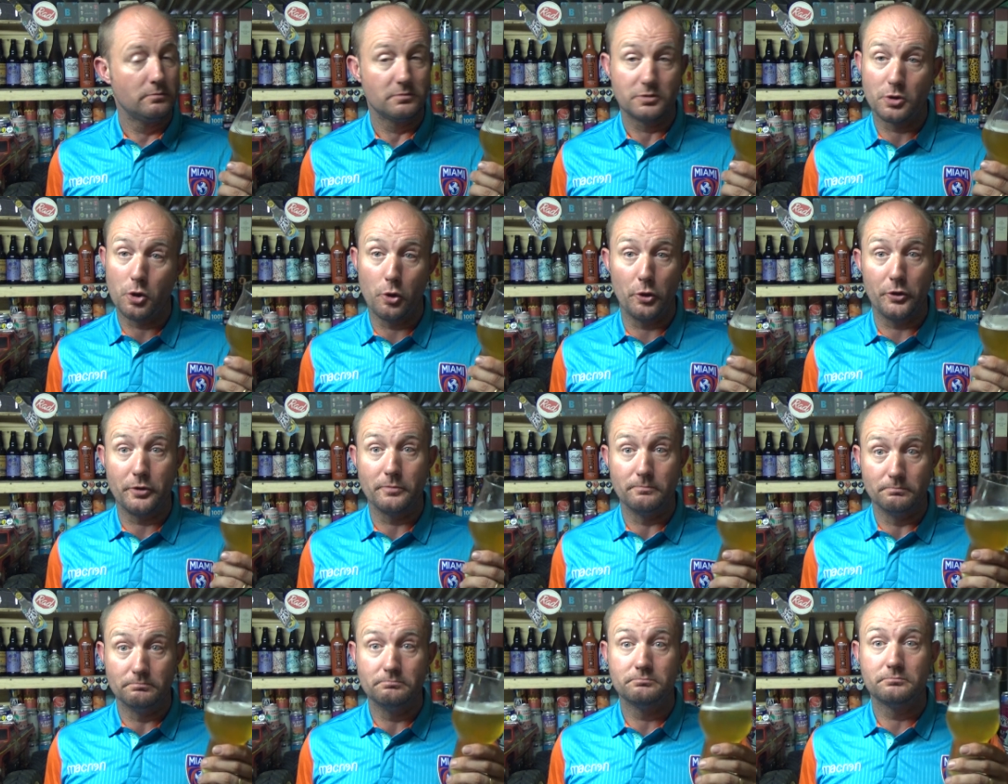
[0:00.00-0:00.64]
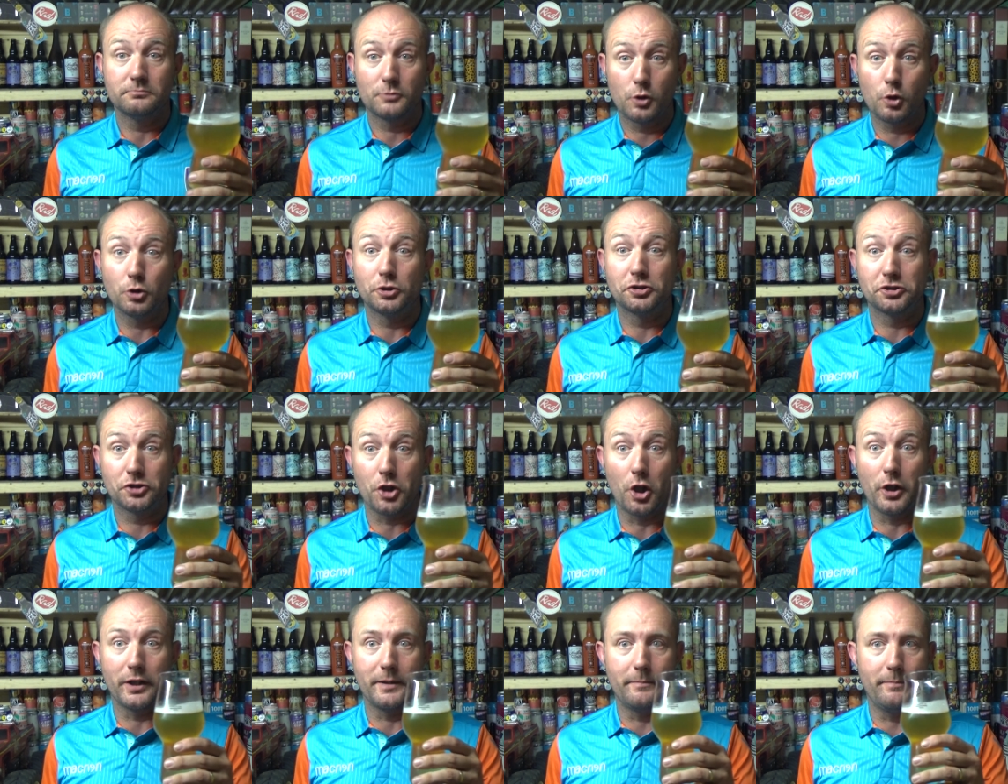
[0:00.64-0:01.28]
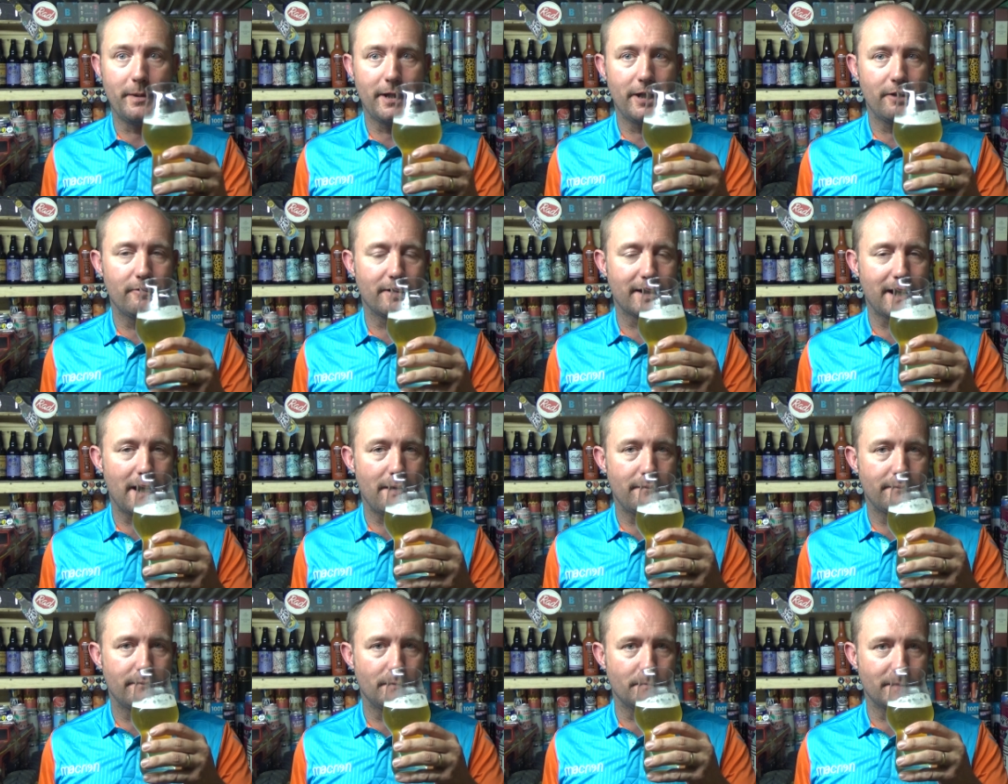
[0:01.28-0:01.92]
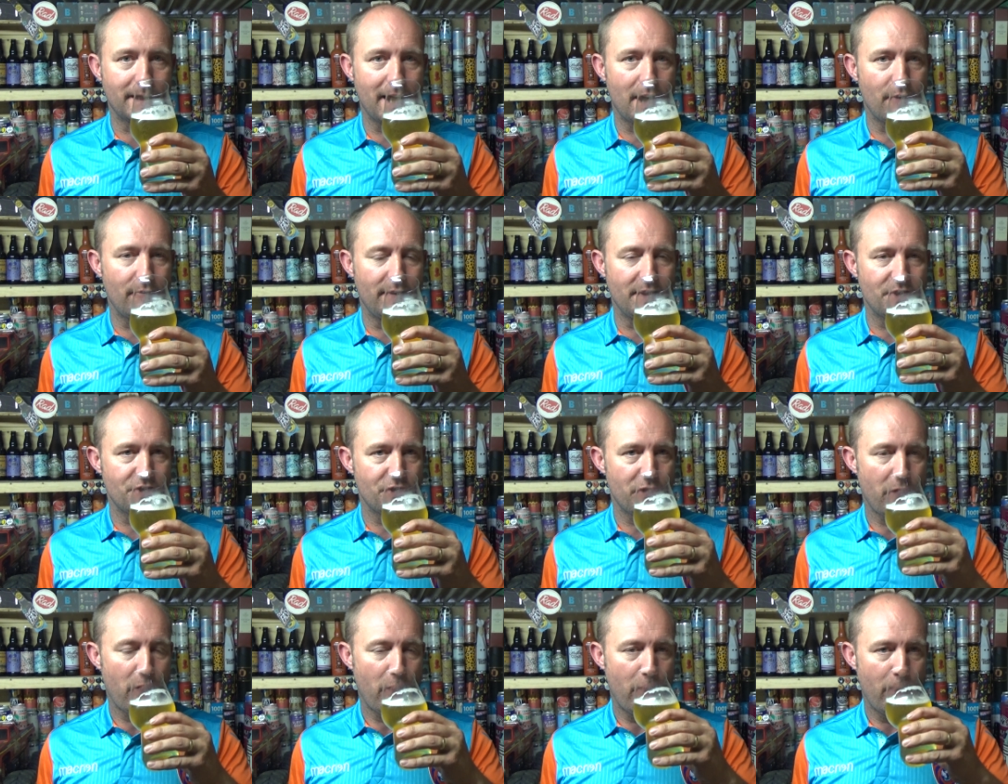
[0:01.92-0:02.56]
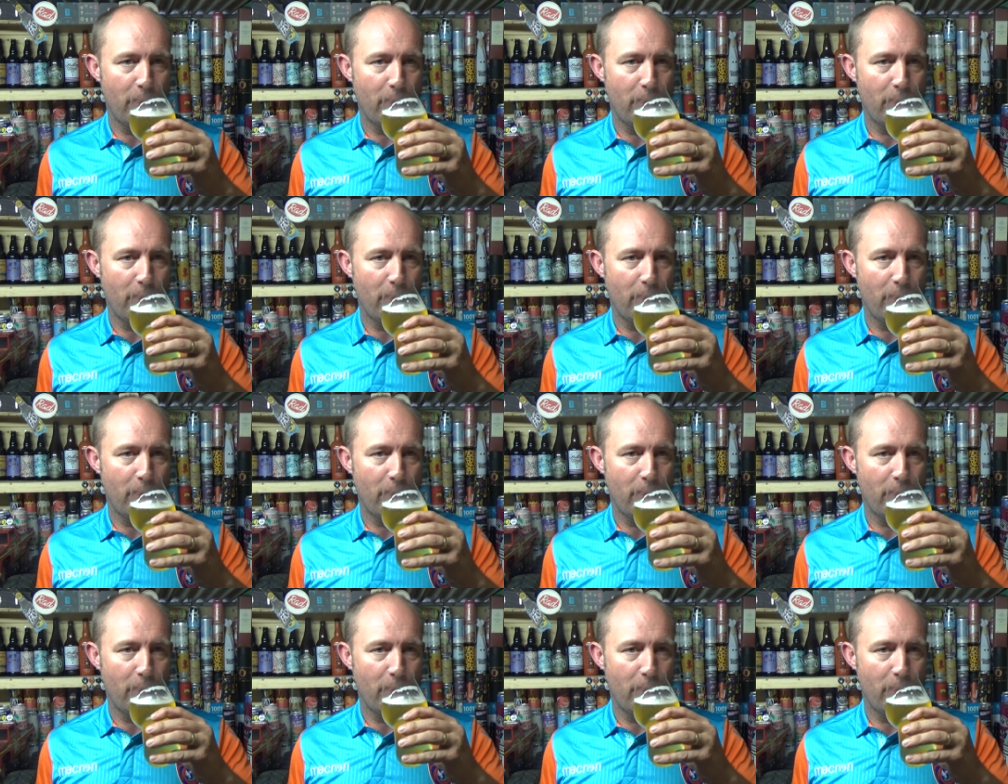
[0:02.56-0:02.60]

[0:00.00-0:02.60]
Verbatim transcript: Good, good solid beer again from Garage.